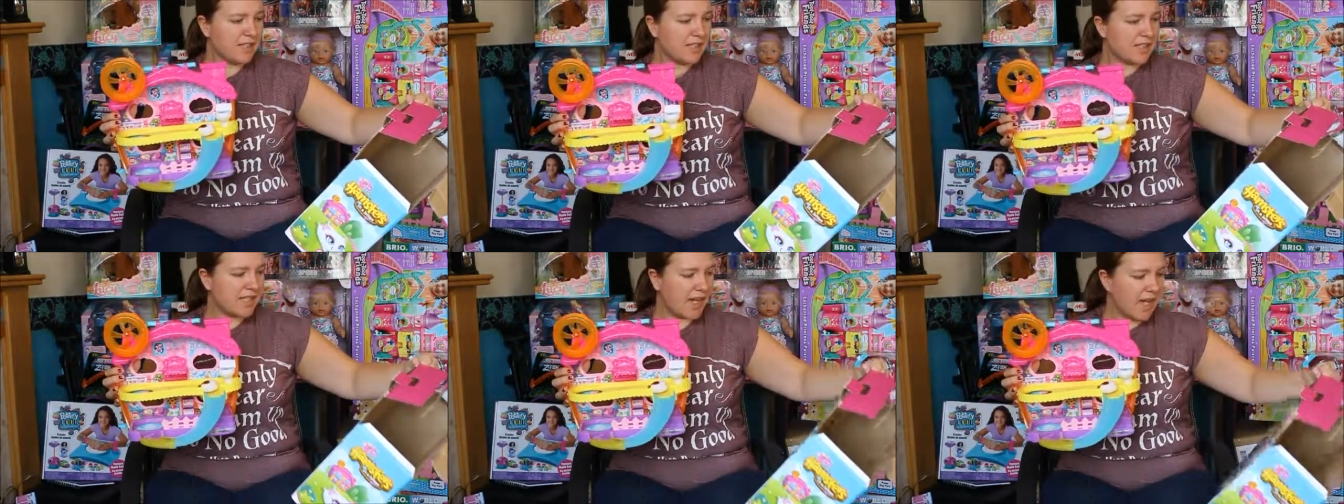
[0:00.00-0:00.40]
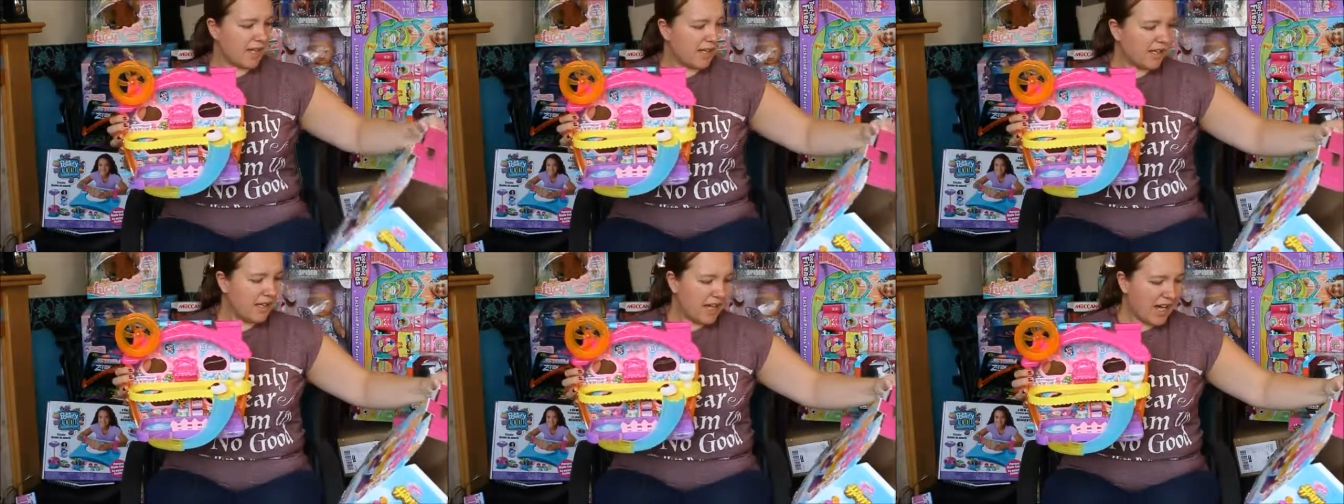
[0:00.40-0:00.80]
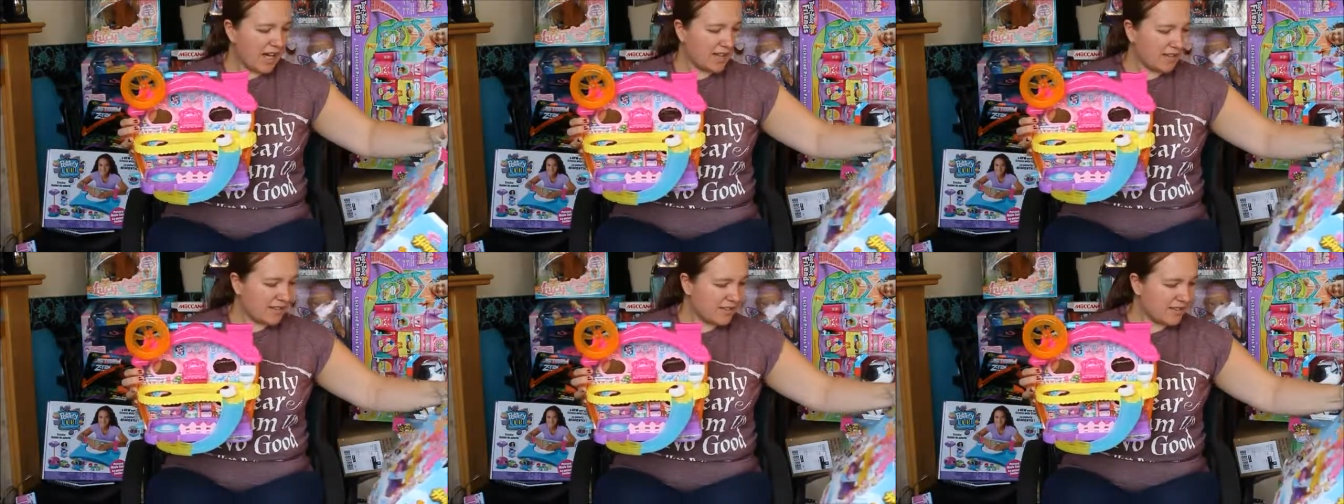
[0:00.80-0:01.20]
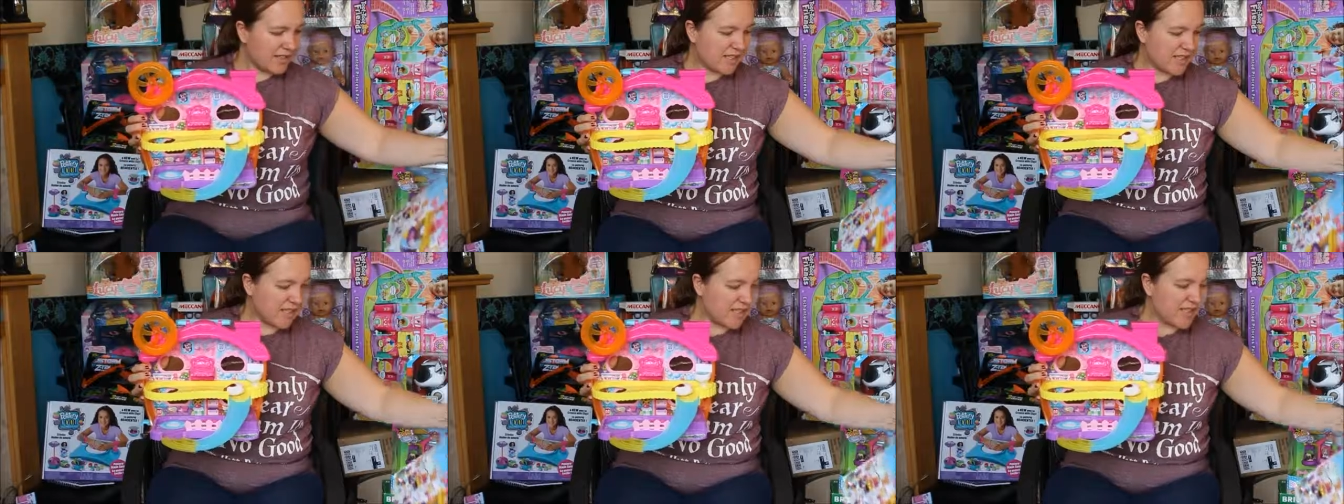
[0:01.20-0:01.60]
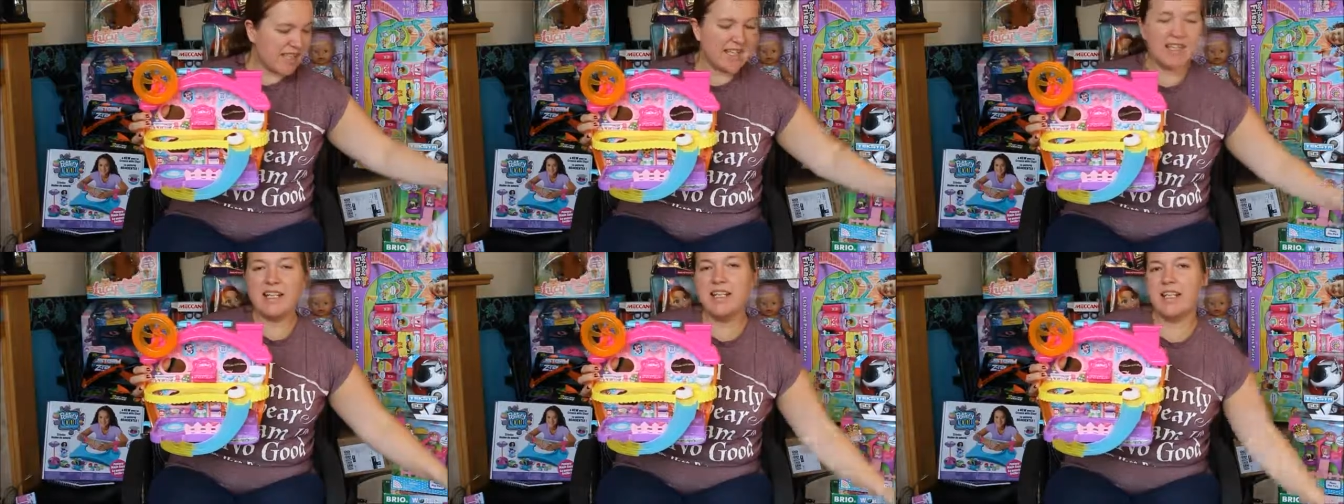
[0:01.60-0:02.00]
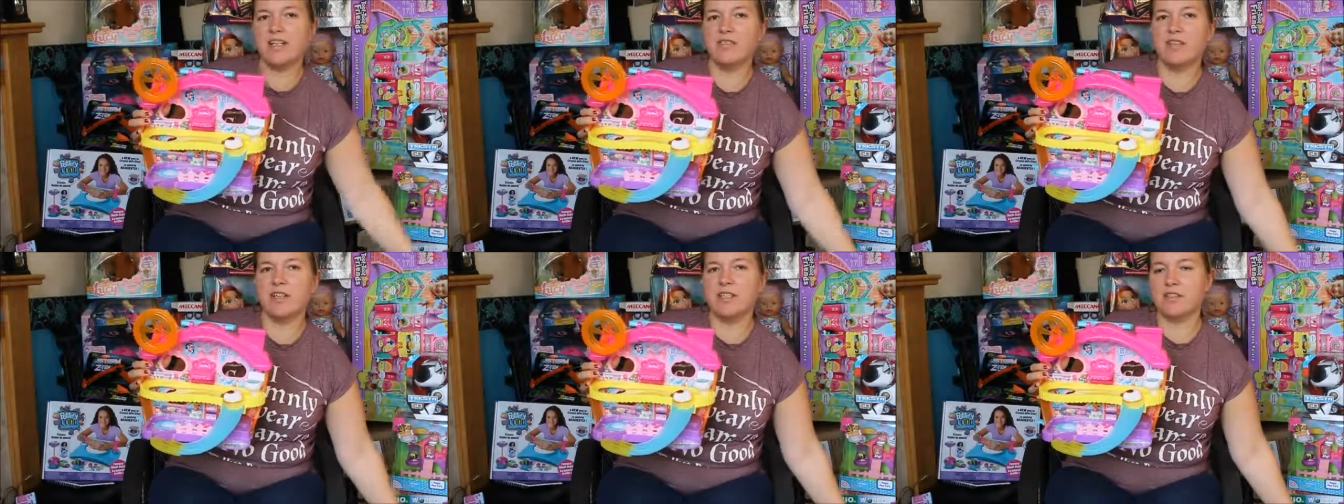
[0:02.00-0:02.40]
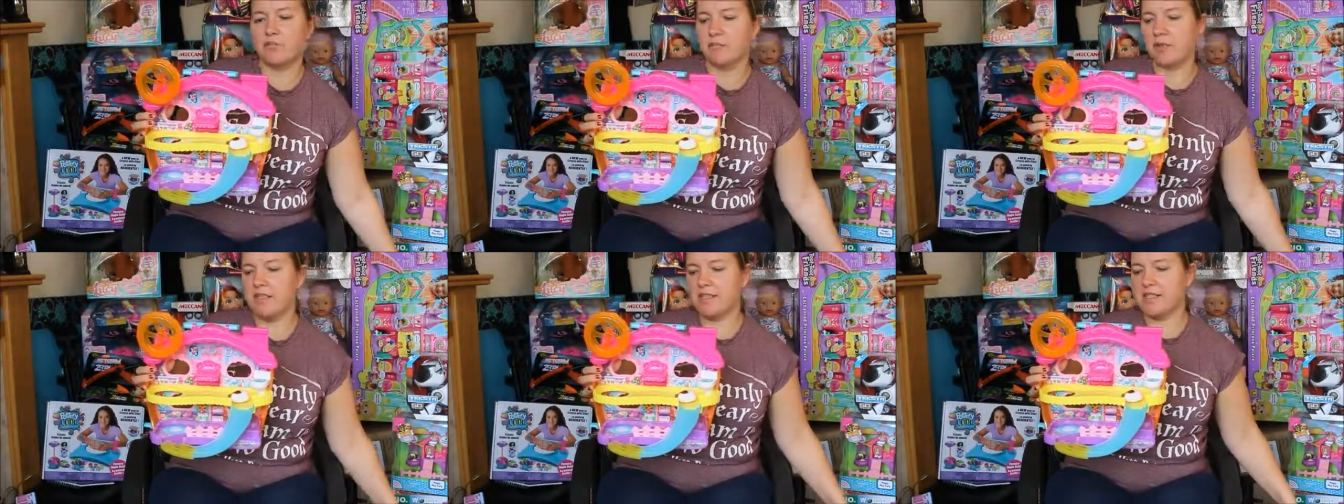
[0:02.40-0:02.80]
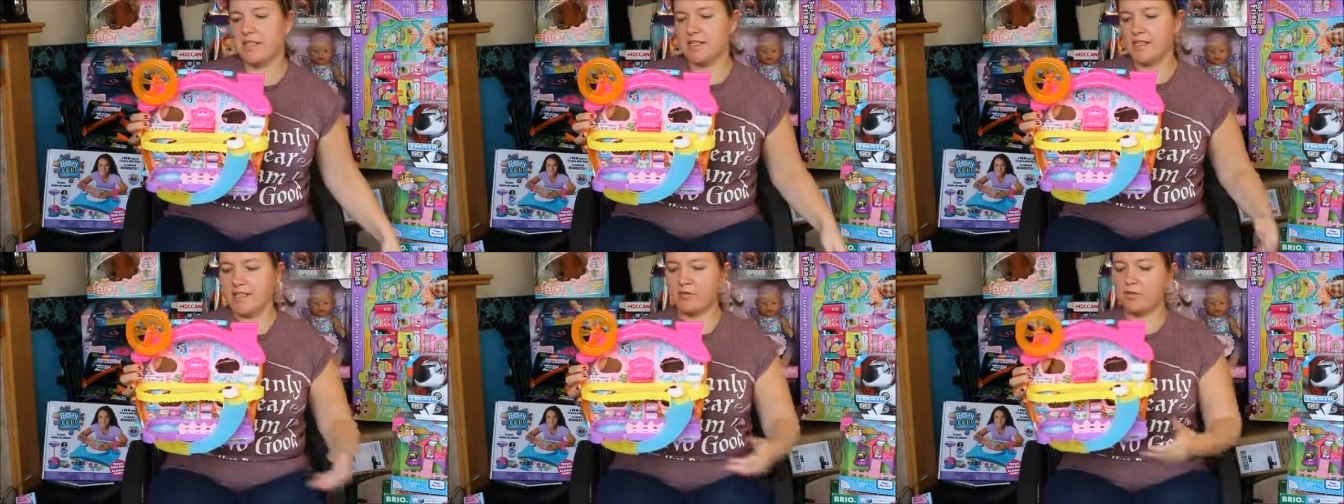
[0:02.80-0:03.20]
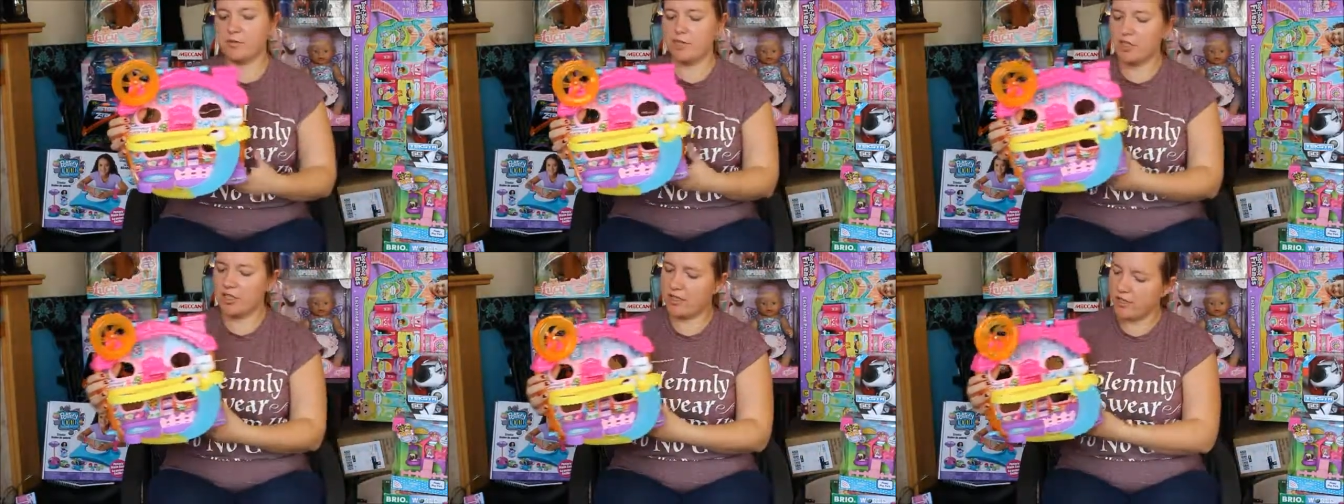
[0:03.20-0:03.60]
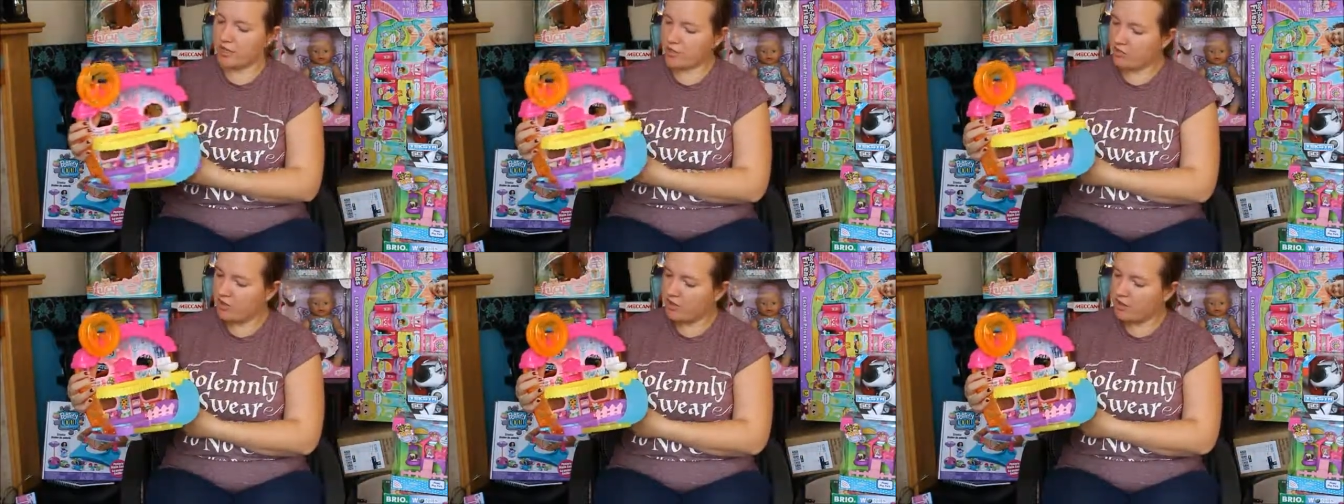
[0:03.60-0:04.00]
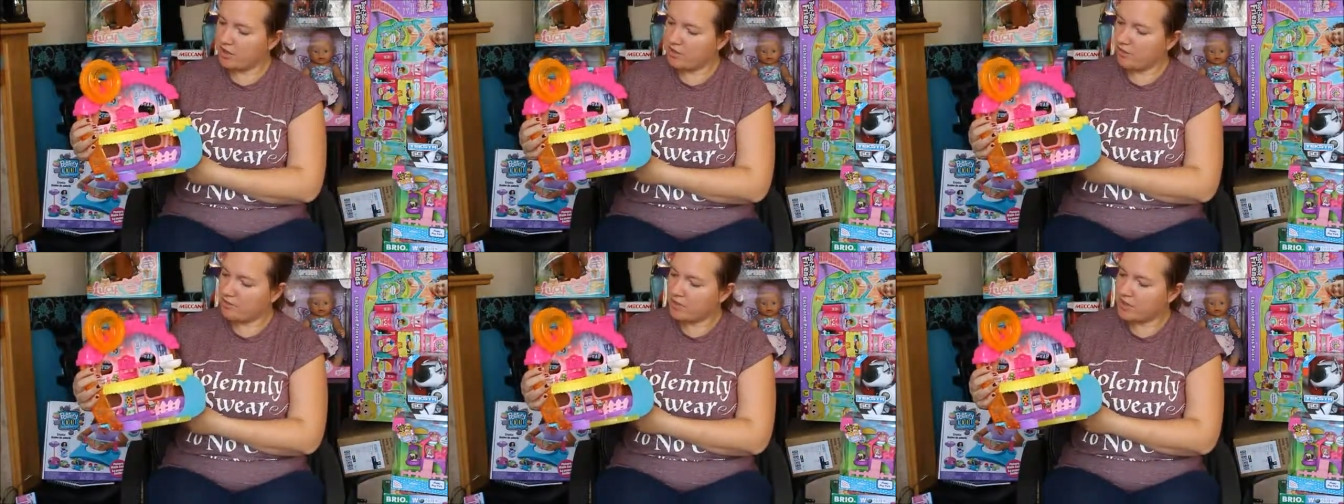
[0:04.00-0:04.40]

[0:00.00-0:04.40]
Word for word: set and 16 interactive playset sounds, which I think is really cool.